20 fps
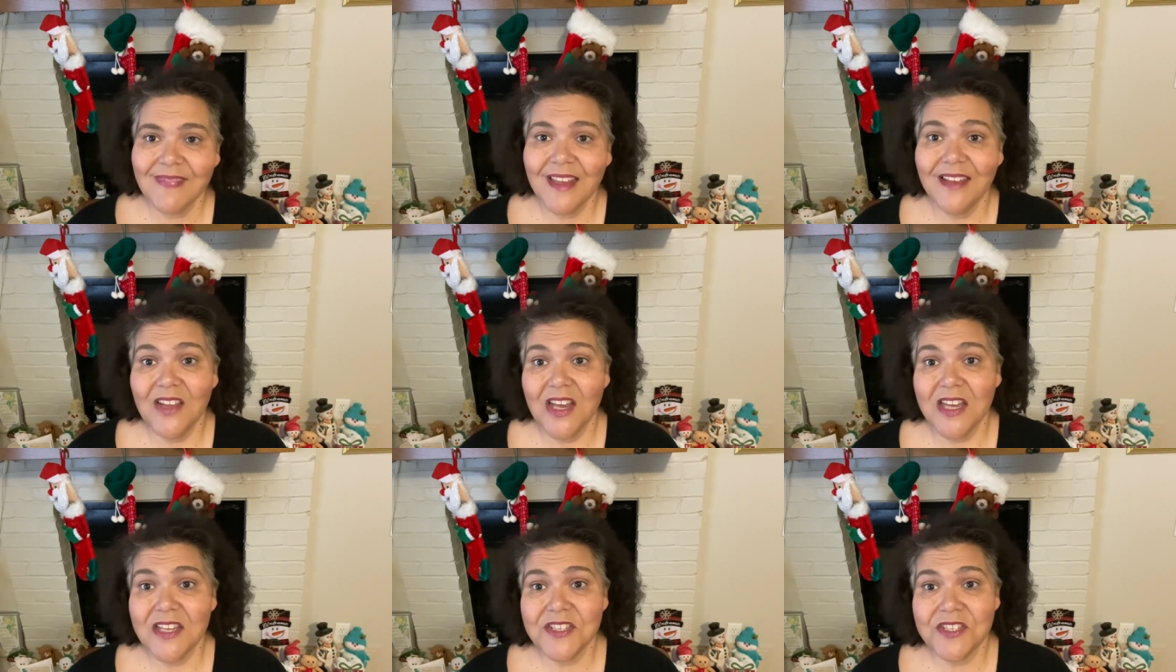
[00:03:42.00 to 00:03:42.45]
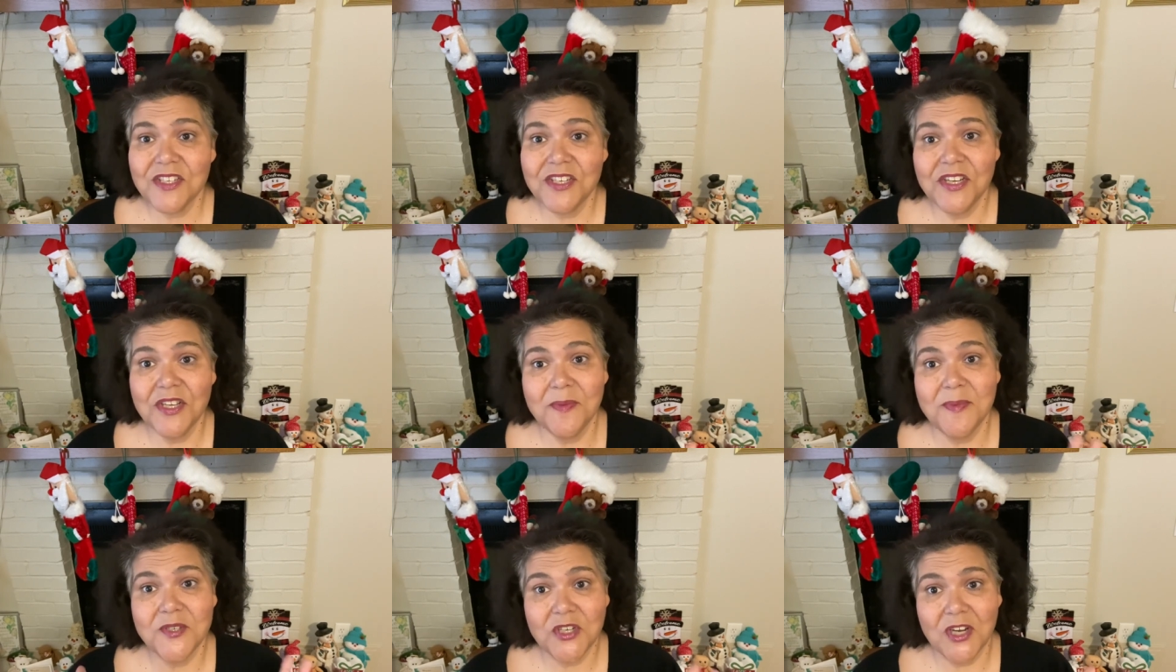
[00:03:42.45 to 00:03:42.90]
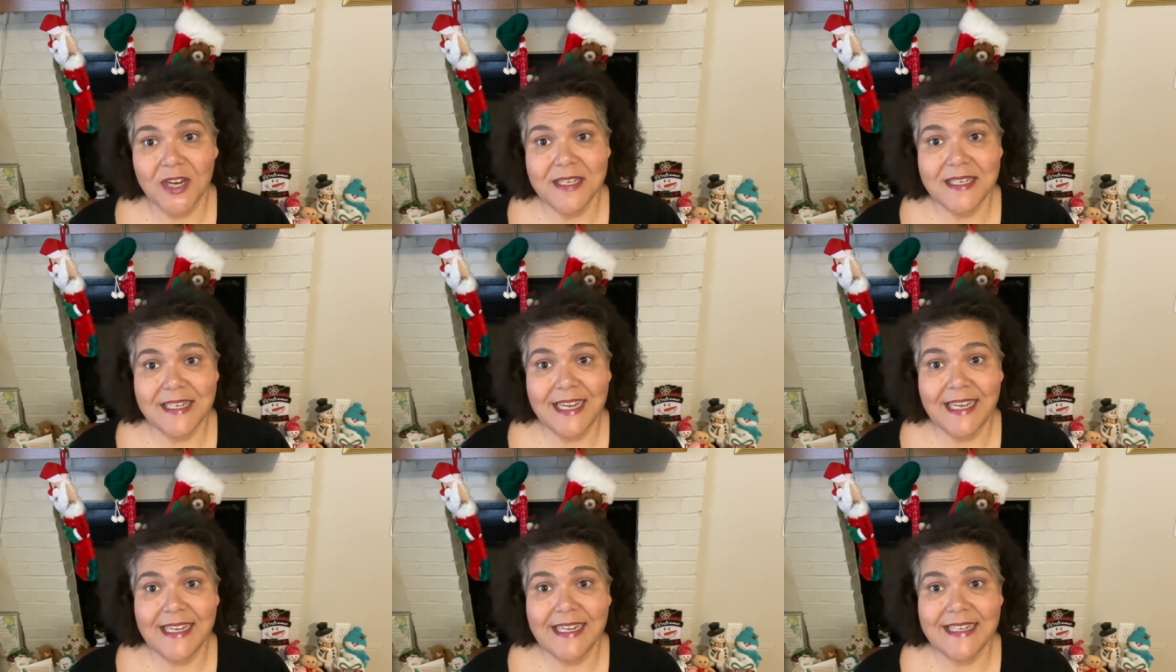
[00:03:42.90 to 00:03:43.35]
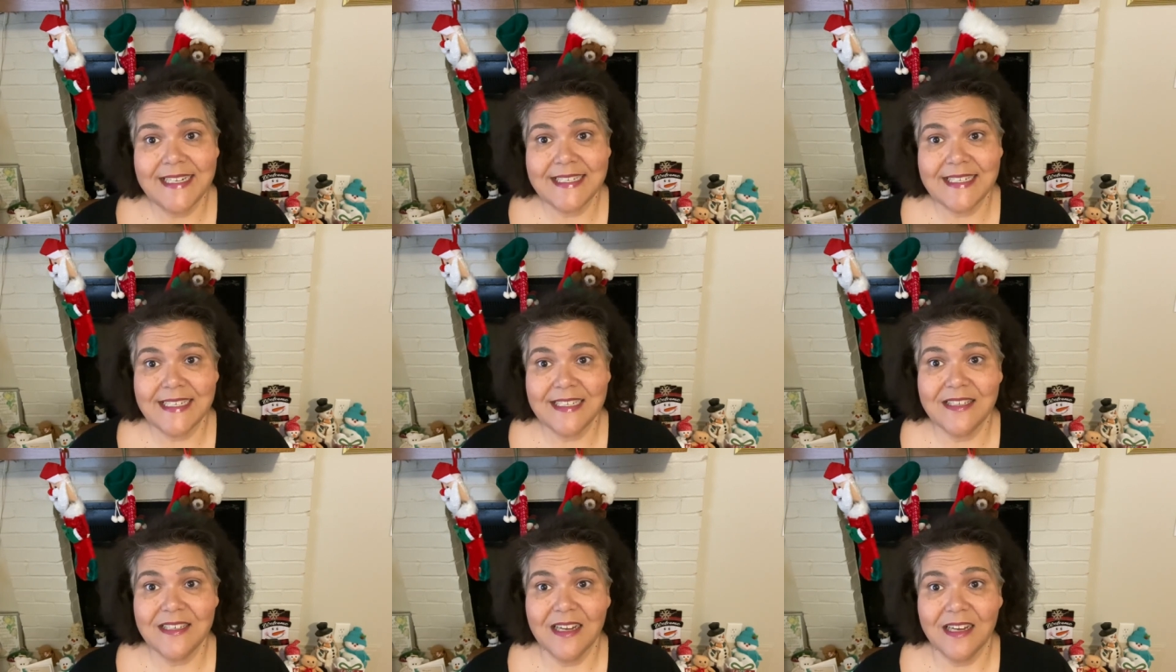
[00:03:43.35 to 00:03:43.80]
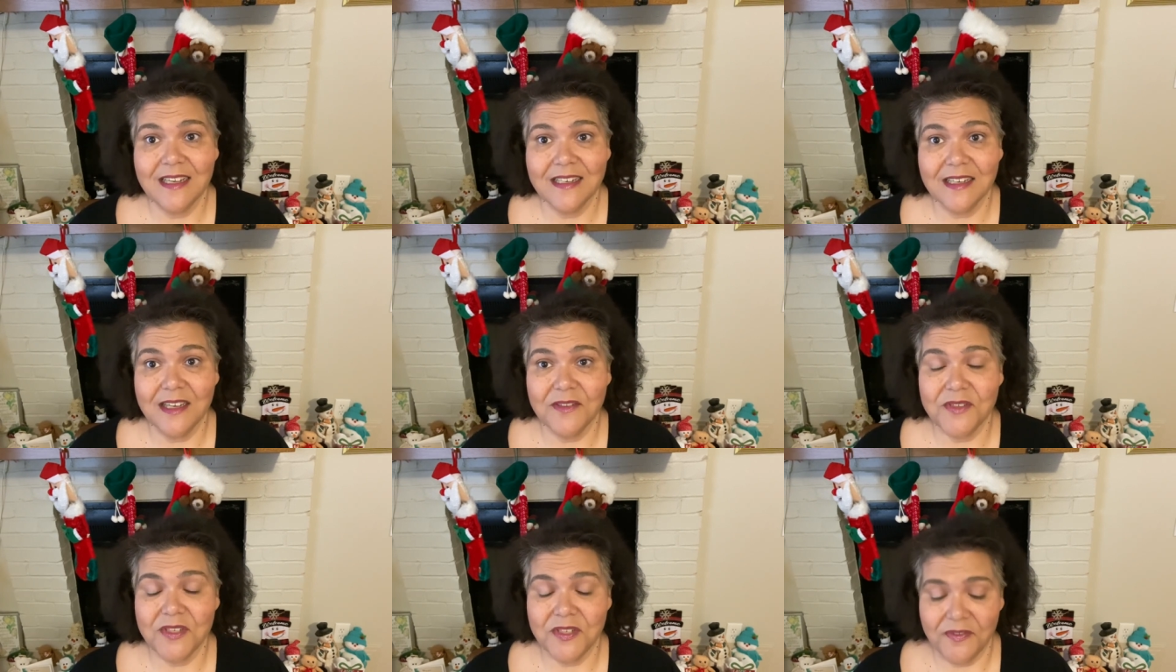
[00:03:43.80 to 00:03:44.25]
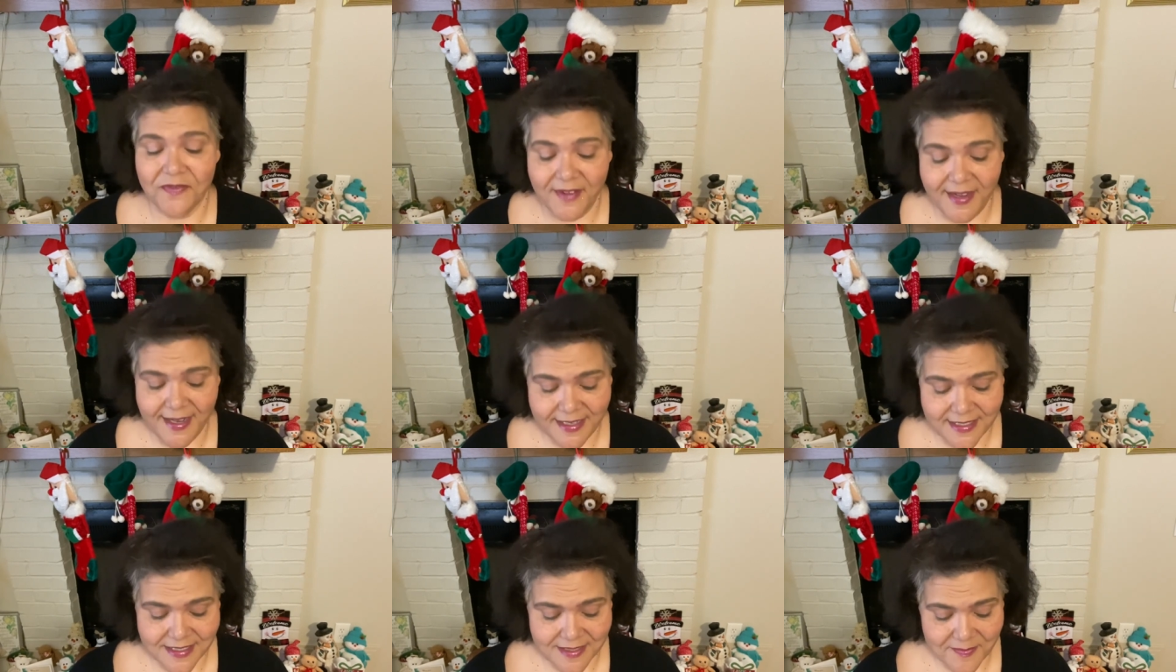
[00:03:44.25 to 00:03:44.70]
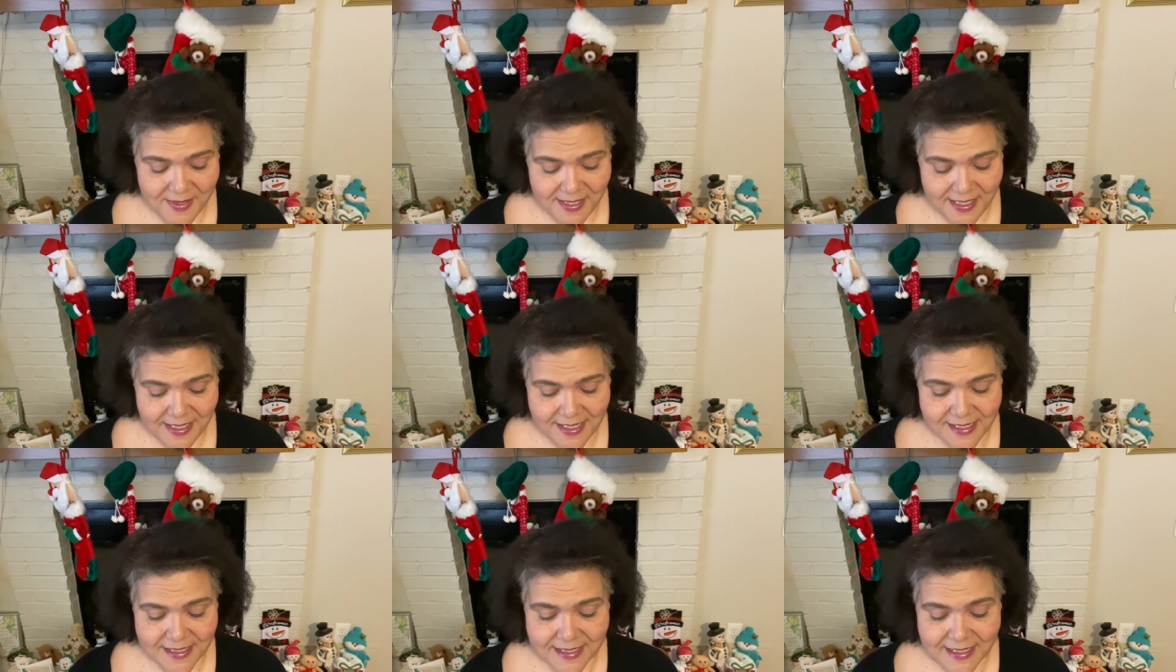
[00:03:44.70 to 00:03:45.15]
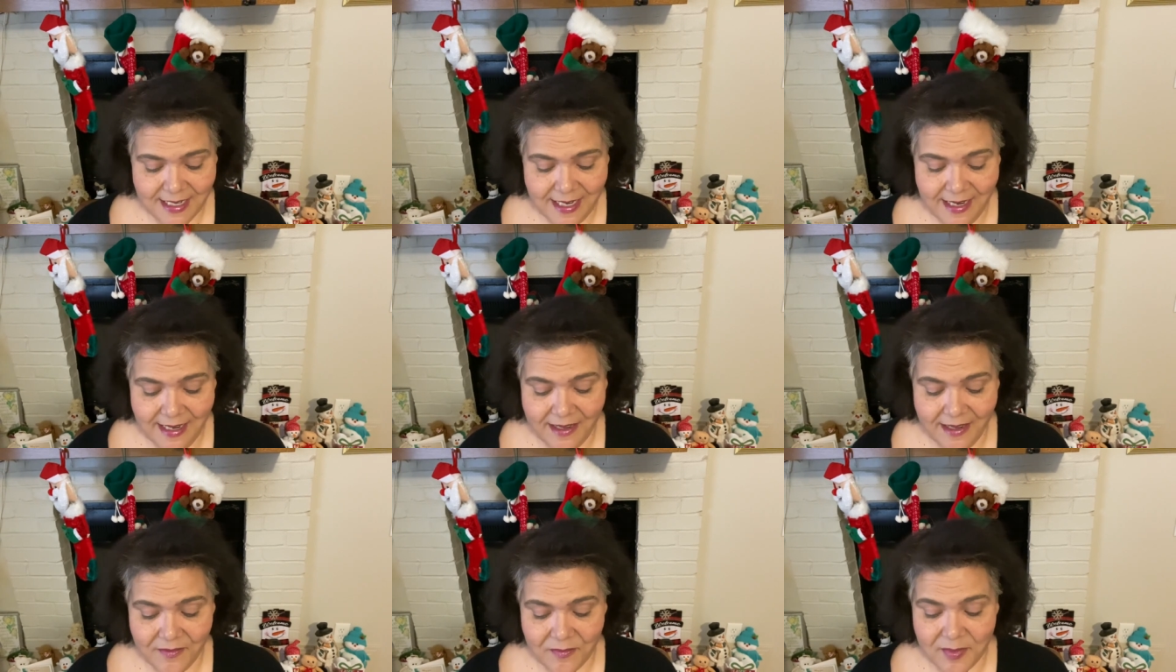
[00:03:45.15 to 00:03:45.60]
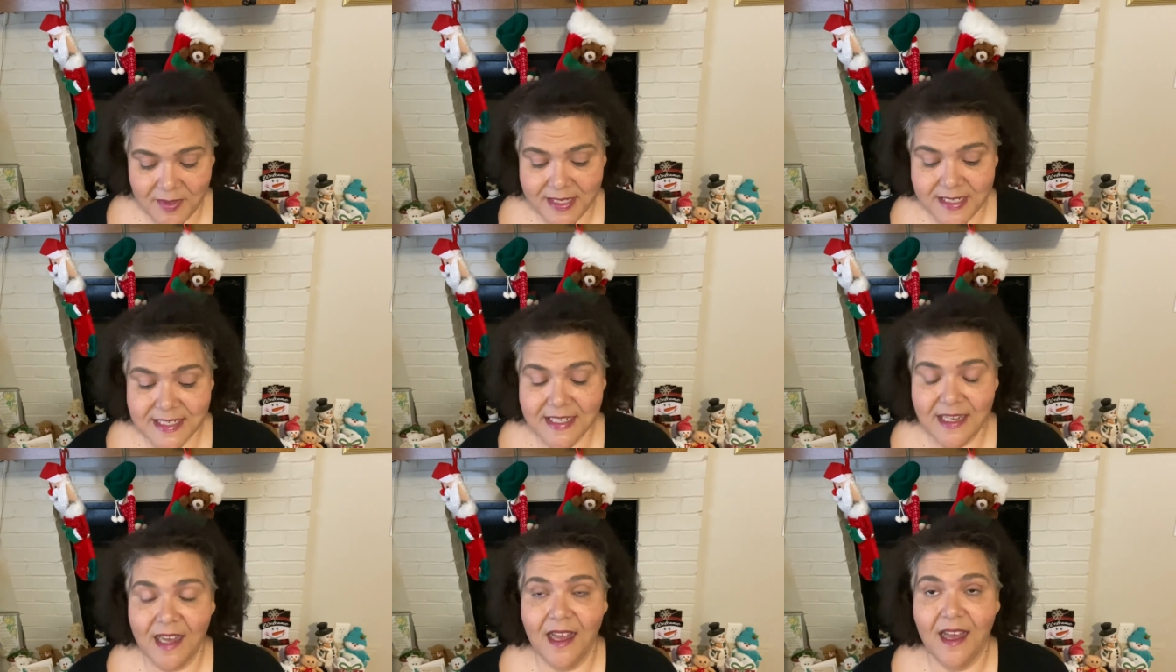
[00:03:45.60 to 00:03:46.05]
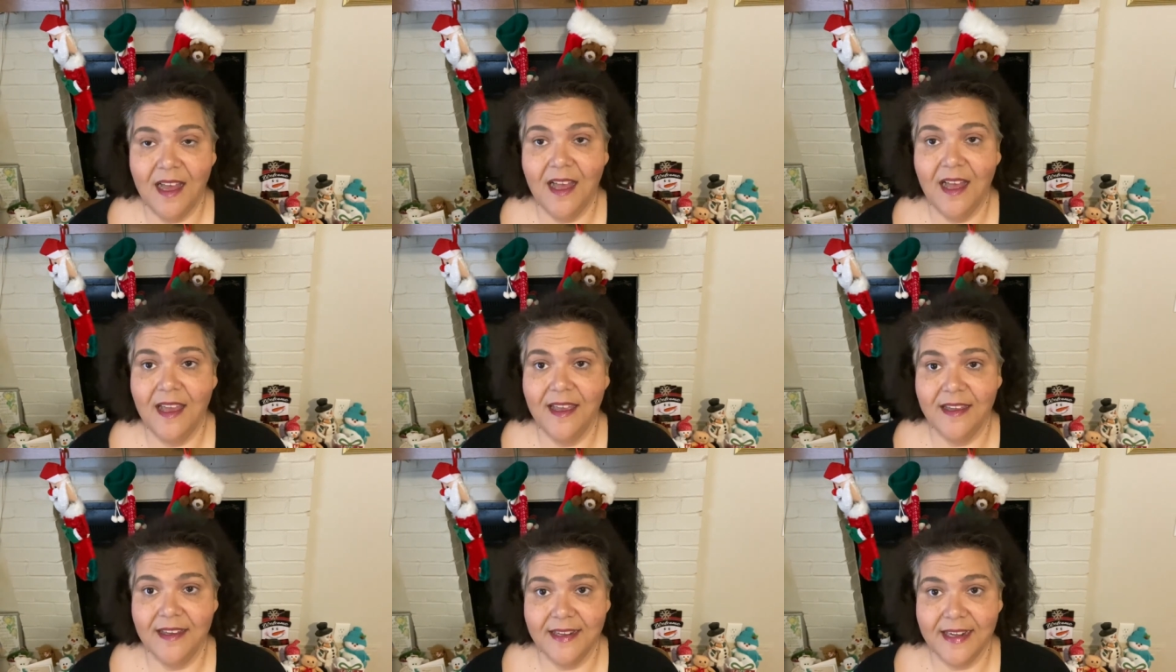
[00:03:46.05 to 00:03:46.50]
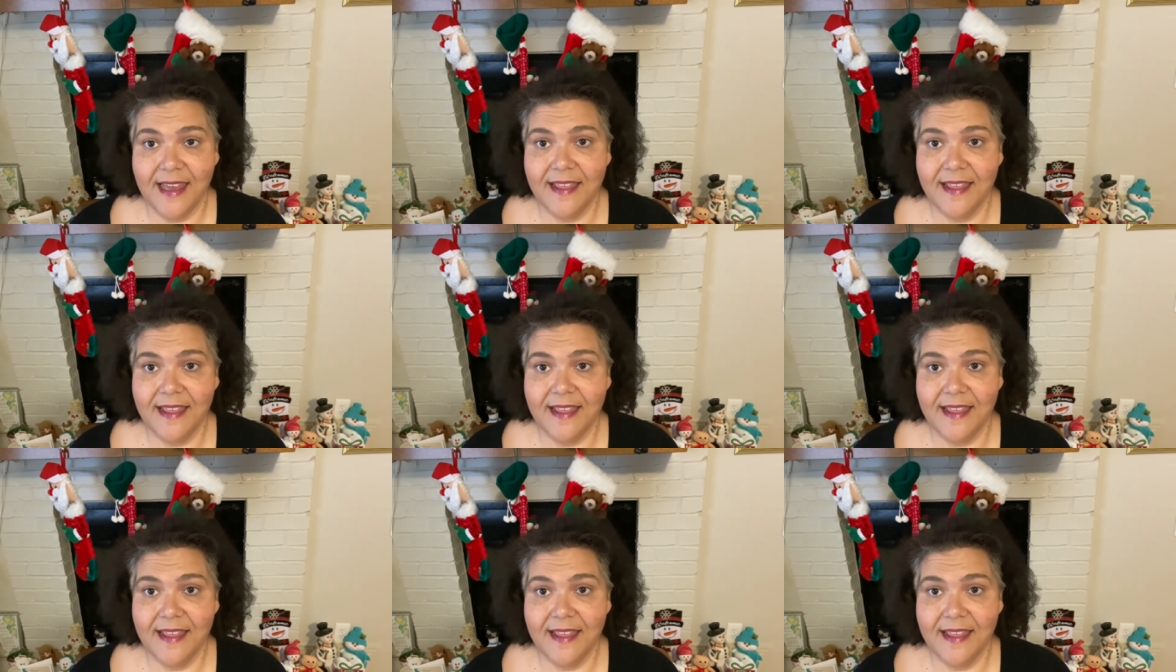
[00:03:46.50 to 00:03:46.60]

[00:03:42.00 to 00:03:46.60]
lots to do, but trying to take it easy and not go too fast because I have been tired.